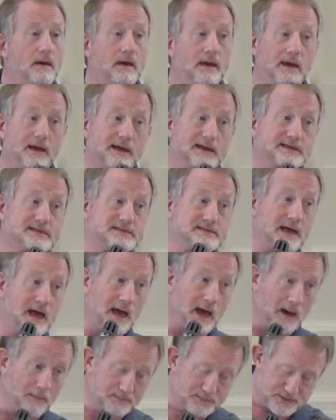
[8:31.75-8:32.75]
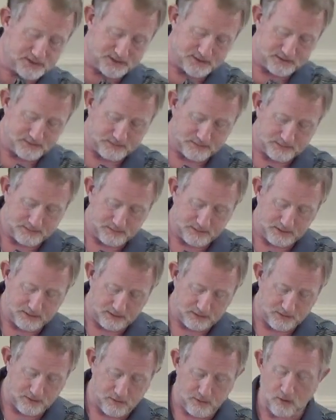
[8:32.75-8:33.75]
except
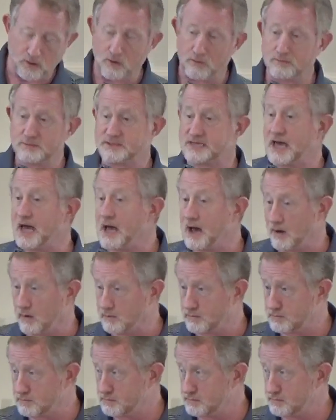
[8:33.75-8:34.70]
in their hometown